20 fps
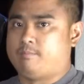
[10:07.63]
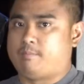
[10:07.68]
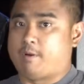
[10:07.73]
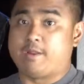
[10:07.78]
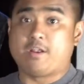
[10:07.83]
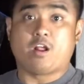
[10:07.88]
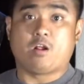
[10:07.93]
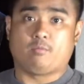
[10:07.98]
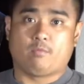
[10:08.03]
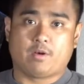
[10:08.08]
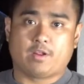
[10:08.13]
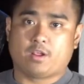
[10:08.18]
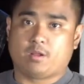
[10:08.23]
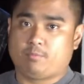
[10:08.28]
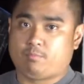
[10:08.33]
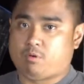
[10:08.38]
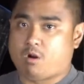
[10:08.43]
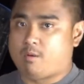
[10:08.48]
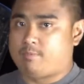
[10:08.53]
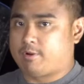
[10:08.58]
By not running a
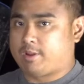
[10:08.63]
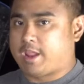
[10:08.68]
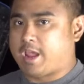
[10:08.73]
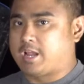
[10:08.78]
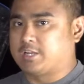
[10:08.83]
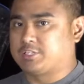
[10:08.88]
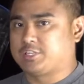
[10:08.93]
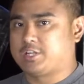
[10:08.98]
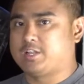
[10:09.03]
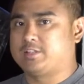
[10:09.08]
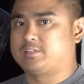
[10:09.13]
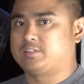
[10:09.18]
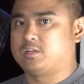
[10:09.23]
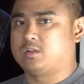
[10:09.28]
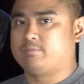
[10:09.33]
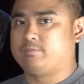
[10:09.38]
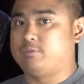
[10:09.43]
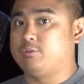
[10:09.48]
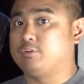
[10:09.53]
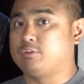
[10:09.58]
proper catch can
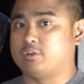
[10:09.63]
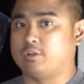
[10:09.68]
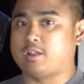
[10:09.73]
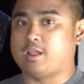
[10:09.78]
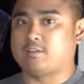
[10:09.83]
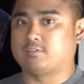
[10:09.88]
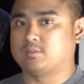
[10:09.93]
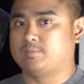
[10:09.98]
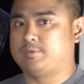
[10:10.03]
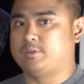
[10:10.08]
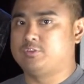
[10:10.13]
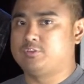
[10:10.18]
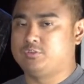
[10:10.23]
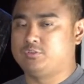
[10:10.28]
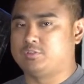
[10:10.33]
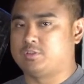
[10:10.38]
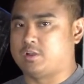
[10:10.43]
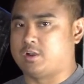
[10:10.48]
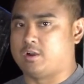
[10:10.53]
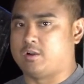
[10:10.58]
setup, you could have some
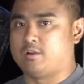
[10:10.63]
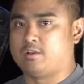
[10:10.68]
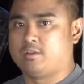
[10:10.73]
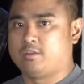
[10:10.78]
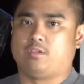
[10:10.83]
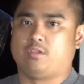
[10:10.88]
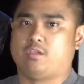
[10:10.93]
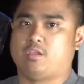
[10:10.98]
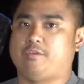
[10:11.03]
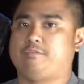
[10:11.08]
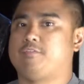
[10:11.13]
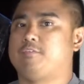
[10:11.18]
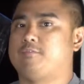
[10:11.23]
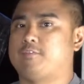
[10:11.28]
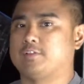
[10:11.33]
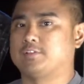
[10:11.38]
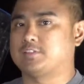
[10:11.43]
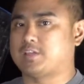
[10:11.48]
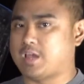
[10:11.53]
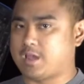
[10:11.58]
issues there. If you
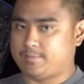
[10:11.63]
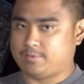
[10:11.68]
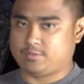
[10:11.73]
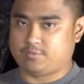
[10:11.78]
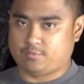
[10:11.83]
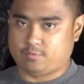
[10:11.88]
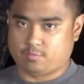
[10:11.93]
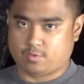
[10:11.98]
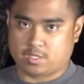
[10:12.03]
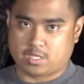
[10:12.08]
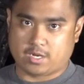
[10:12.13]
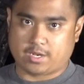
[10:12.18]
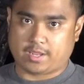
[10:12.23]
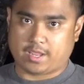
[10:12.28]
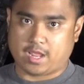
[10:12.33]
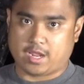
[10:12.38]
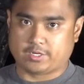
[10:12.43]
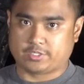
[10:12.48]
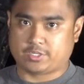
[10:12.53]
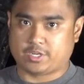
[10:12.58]
vent to atmosphere without a
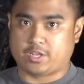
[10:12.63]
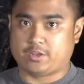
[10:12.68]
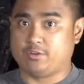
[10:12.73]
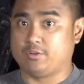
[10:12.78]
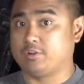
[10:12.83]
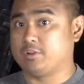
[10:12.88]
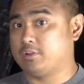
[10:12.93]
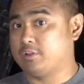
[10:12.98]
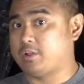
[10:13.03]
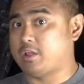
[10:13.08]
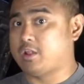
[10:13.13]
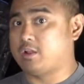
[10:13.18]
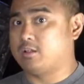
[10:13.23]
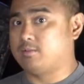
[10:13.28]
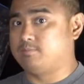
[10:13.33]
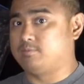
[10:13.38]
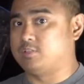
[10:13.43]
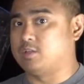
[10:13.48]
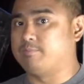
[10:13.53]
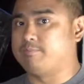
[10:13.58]
catch can, you could end
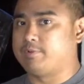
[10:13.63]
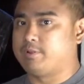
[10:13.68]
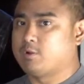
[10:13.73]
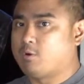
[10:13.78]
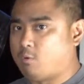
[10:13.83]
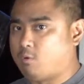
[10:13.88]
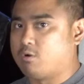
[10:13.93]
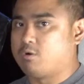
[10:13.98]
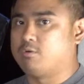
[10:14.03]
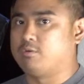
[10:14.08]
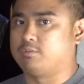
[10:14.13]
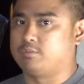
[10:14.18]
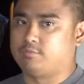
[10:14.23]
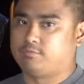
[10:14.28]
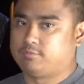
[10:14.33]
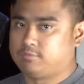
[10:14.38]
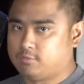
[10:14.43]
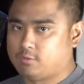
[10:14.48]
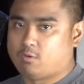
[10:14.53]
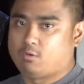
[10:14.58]
up dumping oil on the
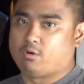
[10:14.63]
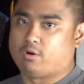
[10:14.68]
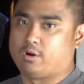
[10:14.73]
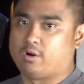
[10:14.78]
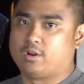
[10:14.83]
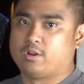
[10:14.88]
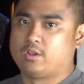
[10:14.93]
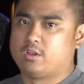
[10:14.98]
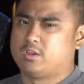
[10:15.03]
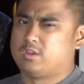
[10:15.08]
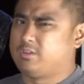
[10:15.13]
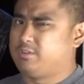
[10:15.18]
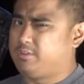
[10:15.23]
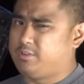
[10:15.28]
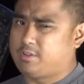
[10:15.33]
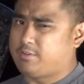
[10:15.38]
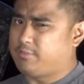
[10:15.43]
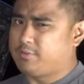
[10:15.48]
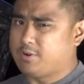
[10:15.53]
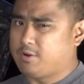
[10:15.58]
floor
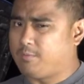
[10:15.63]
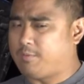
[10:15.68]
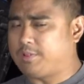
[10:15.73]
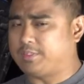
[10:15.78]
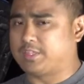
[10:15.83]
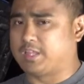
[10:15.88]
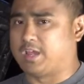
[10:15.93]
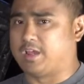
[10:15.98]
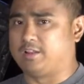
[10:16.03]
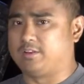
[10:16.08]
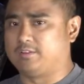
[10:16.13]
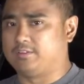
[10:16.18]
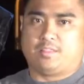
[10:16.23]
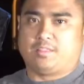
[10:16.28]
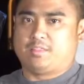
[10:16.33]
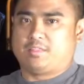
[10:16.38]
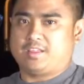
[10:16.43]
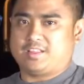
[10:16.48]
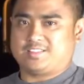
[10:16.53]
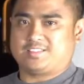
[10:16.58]
definitely don't want that.
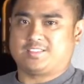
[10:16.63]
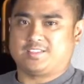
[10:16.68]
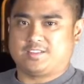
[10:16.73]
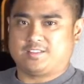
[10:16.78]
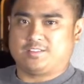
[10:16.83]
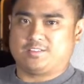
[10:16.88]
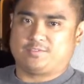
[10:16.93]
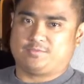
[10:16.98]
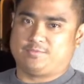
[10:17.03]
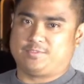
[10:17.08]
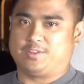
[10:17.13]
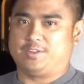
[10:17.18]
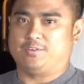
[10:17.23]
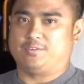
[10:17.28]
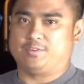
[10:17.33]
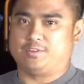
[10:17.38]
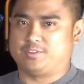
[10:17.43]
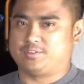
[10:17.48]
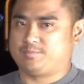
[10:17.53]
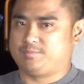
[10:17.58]
That said, this
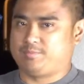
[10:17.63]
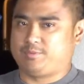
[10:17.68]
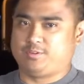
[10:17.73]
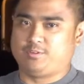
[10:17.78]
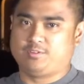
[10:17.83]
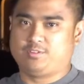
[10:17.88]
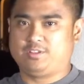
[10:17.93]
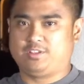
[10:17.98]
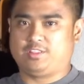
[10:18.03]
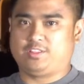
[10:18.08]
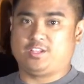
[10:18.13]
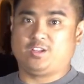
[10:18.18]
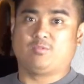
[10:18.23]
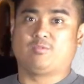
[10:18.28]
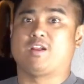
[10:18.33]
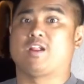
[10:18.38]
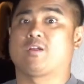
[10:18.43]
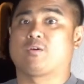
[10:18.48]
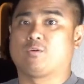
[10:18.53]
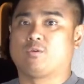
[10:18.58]
video is purely
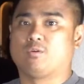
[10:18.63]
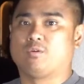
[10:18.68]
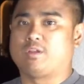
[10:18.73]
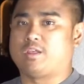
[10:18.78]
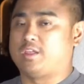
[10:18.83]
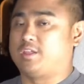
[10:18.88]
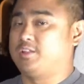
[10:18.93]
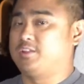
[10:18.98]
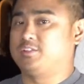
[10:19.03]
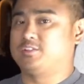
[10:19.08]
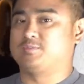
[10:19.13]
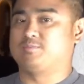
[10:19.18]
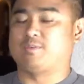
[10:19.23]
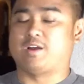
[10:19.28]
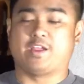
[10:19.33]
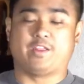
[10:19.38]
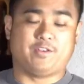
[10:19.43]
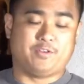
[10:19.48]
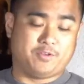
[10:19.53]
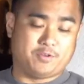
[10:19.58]
theoretical. It is
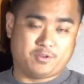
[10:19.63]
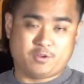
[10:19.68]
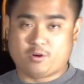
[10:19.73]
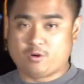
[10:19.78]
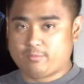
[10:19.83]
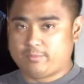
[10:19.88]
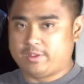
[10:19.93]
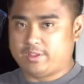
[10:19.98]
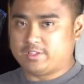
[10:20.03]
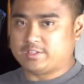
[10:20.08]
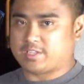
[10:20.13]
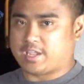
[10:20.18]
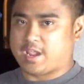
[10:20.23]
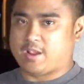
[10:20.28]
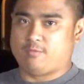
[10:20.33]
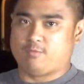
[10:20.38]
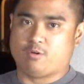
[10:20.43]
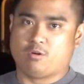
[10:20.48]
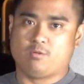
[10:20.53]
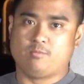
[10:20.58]
by no means a
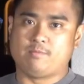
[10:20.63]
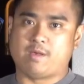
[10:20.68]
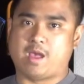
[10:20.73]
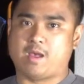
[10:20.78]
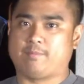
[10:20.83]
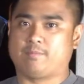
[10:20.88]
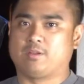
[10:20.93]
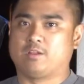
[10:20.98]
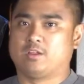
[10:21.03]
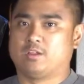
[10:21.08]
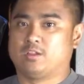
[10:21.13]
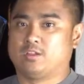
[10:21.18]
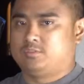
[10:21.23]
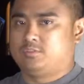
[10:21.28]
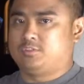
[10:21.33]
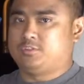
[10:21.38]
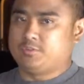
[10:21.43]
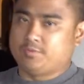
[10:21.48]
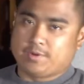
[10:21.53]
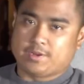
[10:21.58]
roadmap
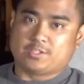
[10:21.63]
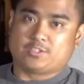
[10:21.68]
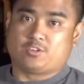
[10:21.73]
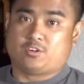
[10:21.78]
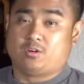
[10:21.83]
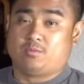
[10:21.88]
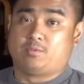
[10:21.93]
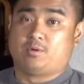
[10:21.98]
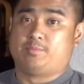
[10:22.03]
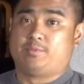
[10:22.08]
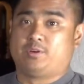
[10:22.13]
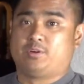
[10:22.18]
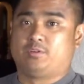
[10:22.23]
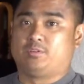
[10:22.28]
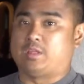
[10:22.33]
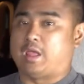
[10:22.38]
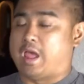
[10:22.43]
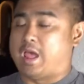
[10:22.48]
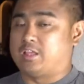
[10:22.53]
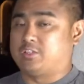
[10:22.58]
to doing a turbo
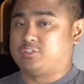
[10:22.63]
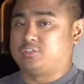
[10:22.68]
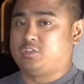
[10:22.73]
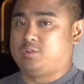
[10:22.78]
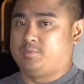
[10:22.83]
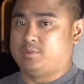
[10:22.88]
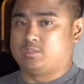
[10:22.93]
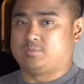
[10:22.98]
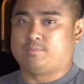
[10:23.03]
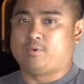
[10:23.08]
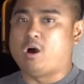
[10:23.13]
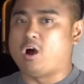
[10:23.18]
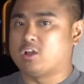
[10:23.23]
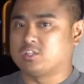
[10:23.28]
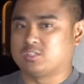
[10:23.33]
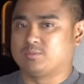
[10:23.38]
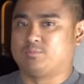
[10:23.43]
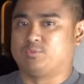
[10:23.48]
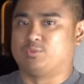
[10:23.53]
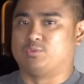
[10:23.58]
build as cheap as
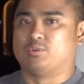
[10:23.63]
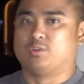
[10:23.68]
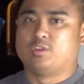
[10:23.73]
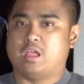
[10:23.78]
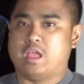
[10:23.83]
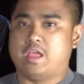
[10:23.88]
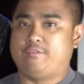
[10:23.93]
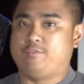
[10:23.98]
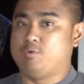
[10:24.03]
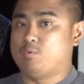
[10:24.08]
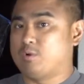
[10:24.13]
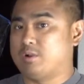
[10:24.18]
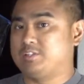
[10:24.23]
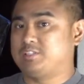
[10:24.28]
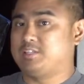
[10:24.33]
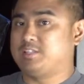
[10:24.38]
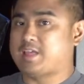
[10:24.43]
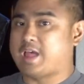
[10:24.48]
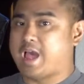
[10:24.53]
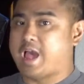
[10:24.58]
possible. If you want to
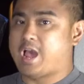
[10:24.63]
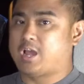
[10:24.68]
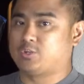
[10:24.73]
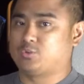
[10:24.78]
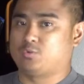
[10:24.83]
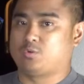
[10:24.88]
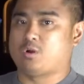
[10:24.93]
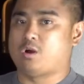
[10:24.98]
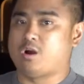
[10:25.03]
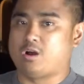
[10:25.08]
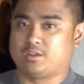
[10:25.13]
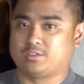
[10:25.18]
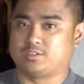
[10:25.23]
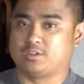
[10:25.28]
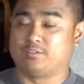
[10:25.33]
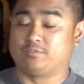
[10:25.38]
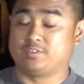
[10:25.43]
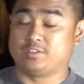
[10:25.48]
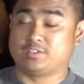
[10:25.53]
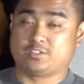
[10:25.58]
see the actual
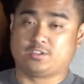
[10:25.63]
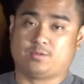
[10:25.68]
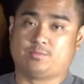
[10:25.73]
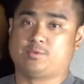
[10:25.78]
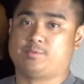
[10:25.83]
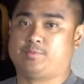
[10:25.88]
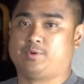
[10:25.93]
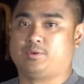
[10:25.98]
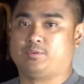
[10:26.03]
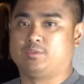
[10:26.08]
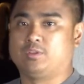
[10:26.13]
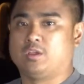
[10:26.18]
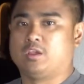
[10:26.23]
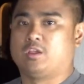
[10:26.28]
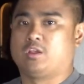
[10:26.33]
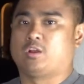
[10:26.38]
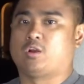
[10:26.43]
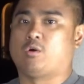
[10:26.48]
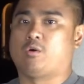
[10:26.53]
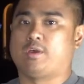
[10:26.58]
cost of this turbo build,
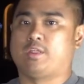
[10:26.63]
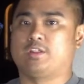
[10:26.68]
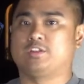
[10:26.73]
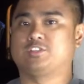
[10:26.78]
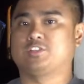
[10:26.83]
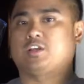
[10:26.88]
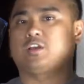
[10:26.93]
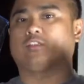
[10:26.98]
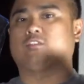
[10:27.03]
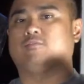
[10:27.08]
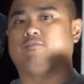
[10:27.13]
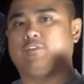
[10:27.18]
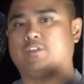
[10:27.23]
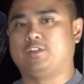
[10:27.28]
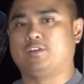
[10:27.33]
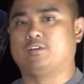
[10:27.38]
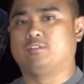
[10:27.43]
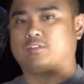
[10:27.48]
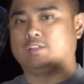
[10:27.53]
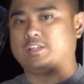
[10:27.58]
go ahead and check out the
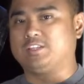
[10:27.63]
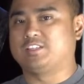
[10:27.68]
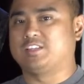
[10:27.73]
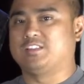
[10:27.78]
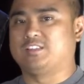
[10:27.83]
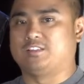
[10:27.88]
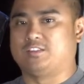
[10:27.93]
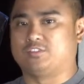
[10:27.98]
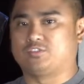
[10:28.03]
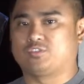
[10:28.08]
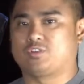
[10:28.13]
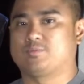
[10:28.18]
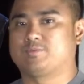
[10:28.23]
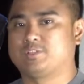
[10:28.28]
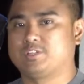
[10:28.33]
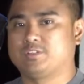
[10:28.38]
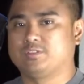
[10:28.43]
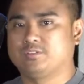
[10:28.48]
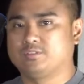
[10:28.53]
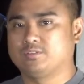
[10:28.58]
video linked in the
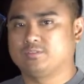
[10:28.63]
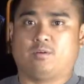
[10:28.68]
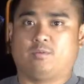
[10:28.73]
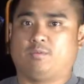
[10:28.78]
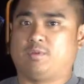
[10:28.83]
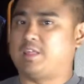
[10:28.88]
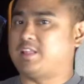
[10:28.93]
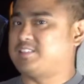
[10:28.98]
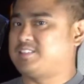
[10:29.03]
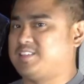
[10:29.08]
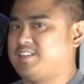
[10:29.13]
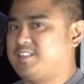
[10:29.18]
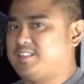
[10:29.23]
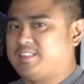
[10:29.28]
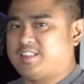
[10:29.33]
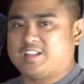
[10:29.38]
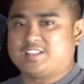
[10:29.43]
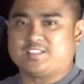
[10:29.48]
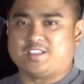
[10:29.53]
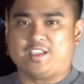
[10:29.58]
description. With that said,
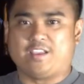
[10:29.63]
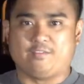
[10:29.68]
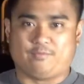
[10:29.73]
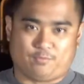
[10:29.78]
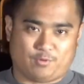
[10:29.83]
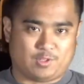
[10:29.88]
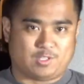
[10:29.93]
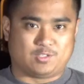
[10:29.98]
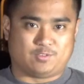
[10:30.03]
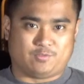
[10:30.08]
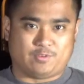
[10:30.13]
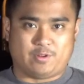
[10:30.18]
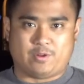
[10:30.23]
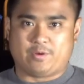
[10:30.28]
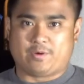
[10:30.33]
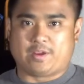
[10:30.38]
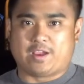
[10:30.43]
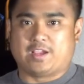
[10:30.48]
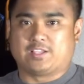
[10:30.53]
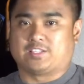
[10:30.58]
that is it for this
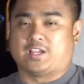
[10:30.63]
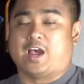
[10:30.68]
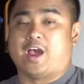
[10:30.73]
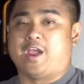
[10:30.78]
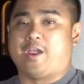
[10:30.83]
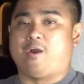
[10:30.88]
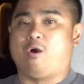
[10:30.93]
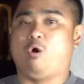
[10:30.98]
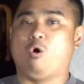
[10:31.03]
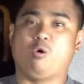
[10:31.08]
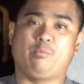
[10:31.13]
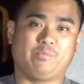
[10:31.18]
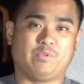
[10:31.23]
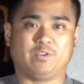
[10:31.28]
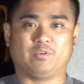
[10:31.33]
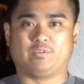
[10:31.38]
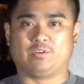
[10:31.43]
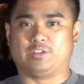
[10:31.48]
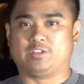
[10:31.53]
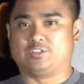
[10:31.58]
video guys. I hope
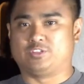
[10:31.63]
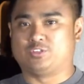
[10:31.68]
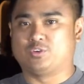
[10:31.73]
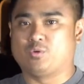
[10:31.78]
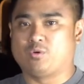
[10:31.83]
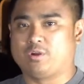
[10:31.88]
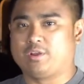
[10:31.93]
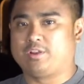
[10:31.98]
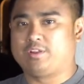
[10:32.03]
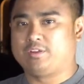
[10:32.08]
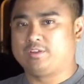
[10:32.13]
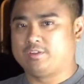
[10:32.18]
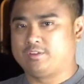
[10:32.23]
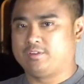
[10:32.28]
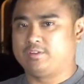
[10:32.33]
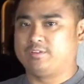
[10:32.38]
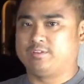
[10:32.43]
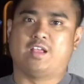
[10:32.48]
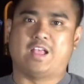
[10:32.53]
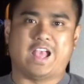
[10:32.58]
you enjoyed,
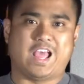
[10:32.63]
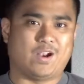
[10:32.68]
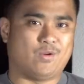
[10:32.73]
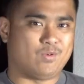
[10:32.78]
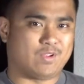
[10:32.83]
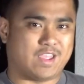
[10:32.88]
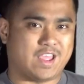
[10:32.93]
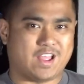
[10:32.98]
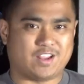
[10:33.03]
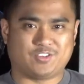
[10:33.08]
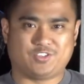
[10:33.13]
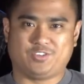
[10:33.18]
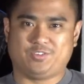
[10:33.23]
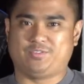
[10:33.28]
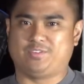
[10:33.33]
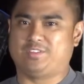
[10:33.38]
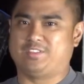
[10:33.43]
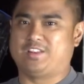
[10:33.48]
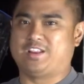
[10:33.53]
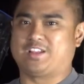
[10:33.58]
and I will catch
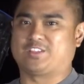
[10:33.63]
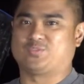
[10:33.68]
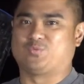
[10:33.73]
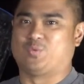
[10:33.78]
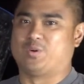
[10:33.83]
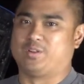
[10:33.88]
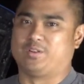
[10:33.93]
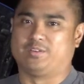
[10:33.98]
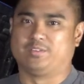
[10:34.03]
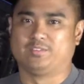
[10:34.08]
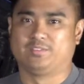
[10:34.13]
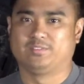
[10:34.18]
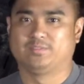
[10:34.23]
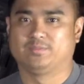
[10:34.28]
you in the next one.